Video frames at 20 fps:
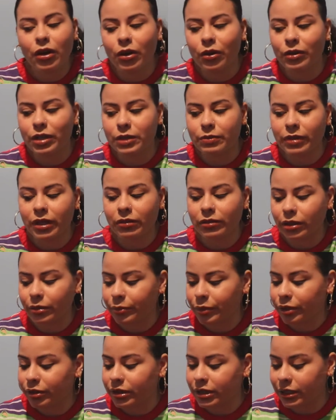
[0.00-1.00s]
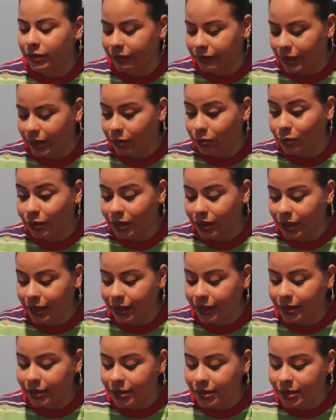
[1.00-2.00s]
Oh, it's probably a birth defect. Well,
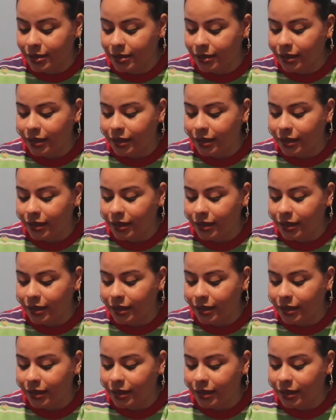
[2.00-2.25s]
thanks.